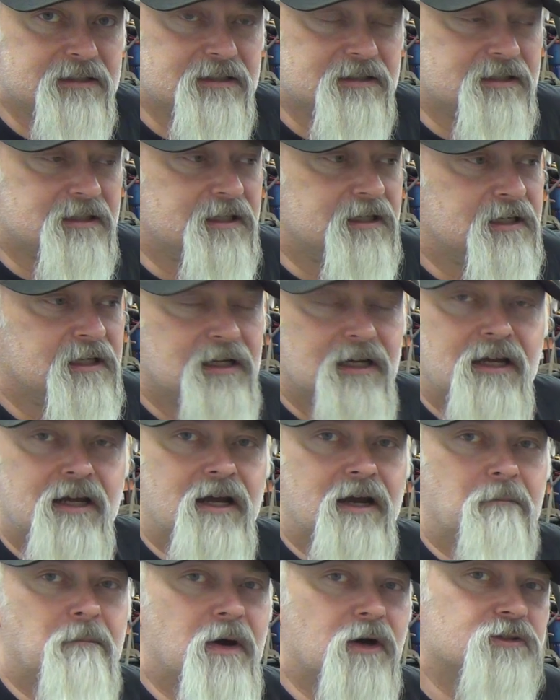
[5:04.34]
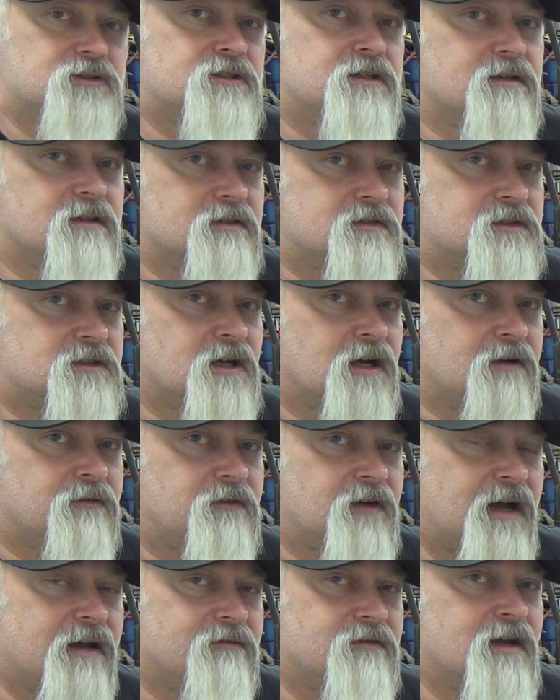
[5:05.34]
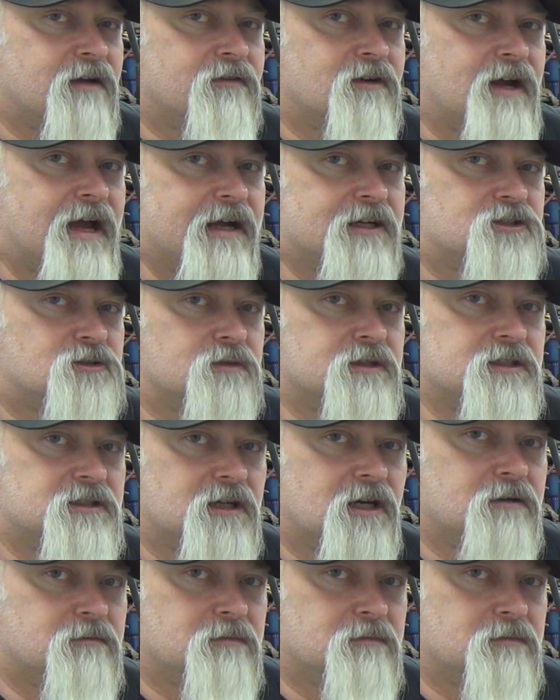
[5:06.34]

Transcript: is that most of this stuff I've never actually done